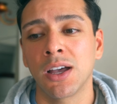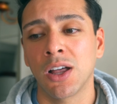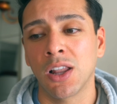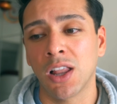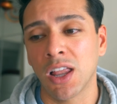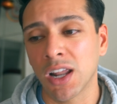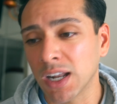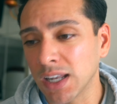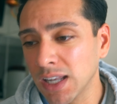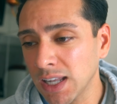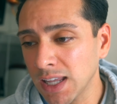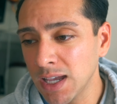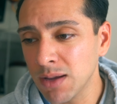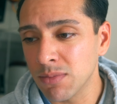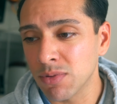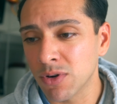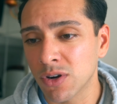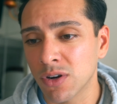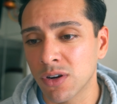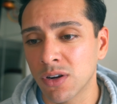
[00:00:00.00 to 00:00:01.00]
a lot of
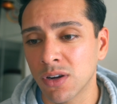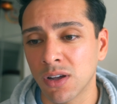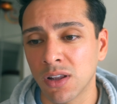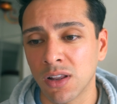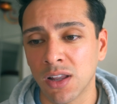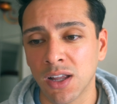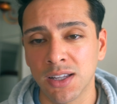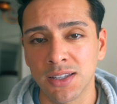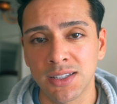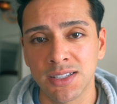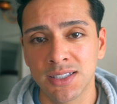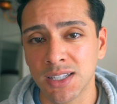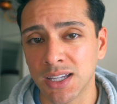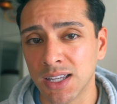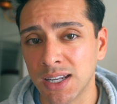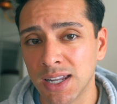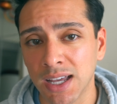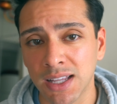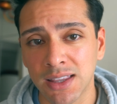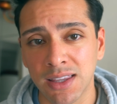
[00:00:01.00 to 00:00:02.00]
labor, a lot of
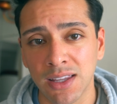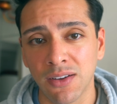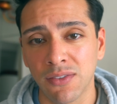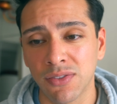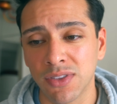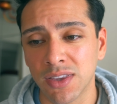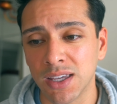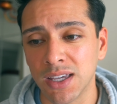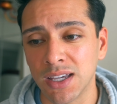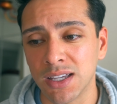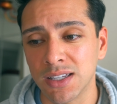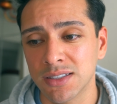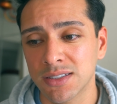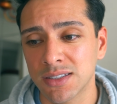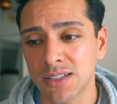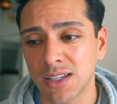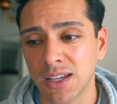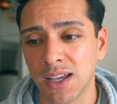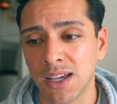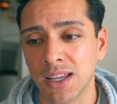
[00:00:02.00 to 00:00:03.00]
disconnecting of
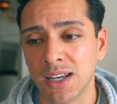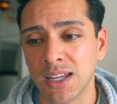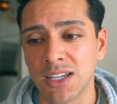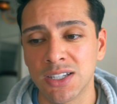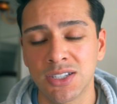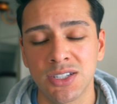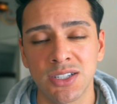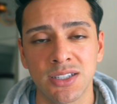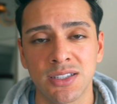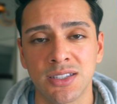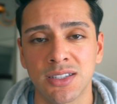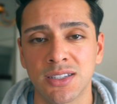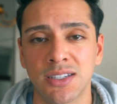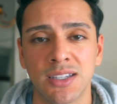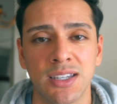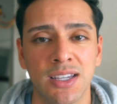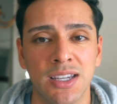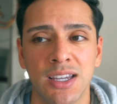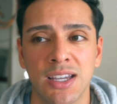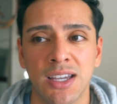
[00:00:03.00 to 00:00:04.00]
things, and it's
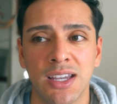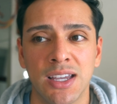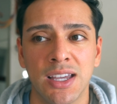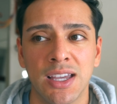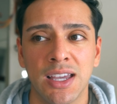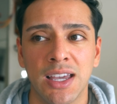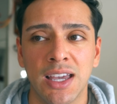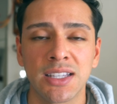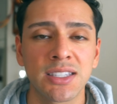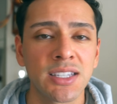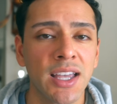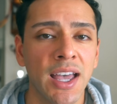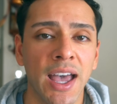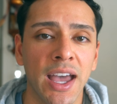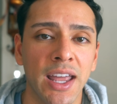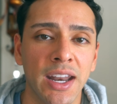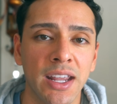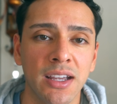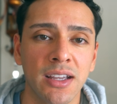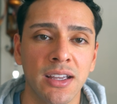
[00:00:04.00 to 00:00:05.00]
a
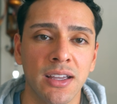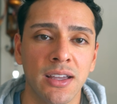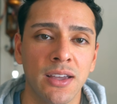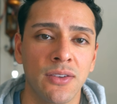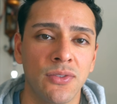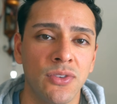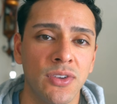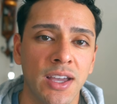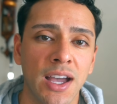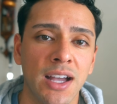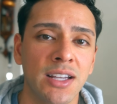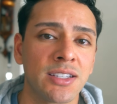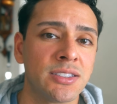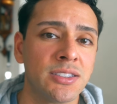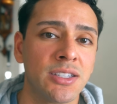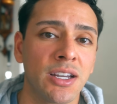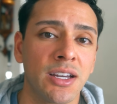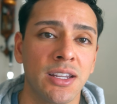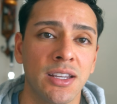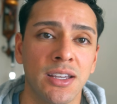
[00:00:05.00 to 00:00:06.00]
headache. If you guys
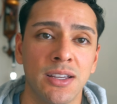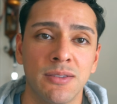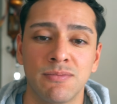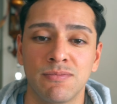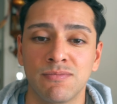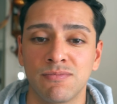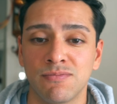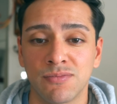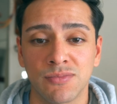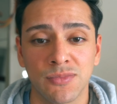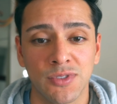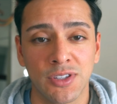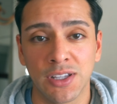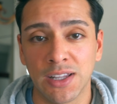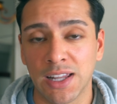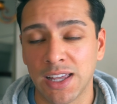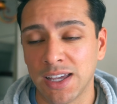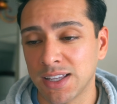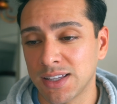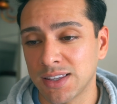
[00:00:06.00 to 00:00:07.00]
done it,
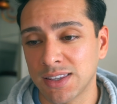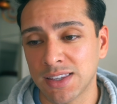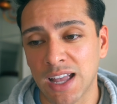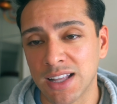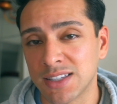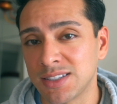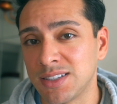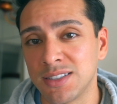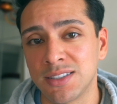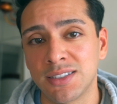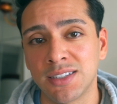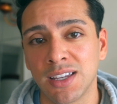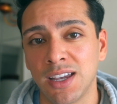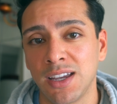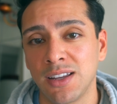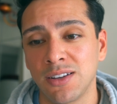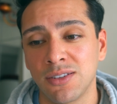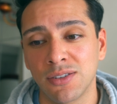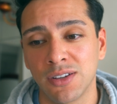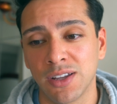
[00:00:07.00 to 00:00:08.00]
like, that's
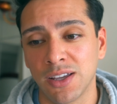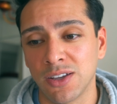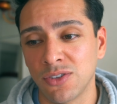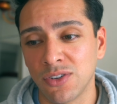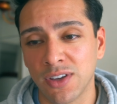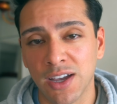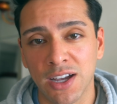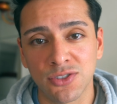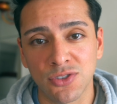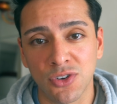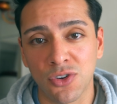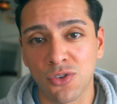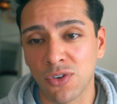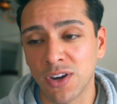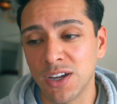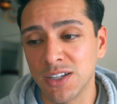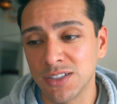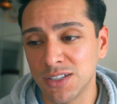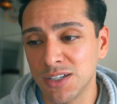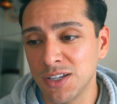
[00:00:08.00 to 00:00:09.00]
insane, that you guys are
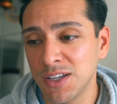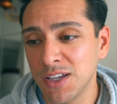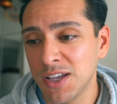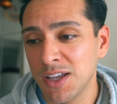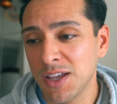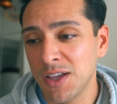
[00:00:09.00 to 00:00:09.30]
crazy,